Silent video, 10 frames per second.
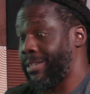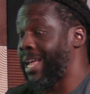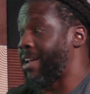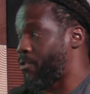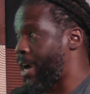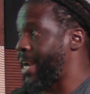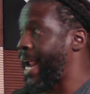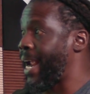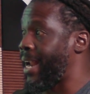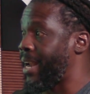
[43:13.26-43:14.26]
a lot, right?
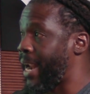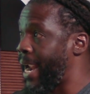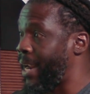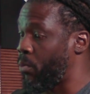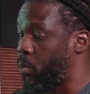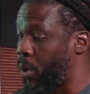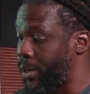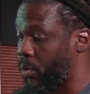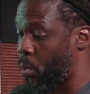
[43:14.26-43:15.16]
And and what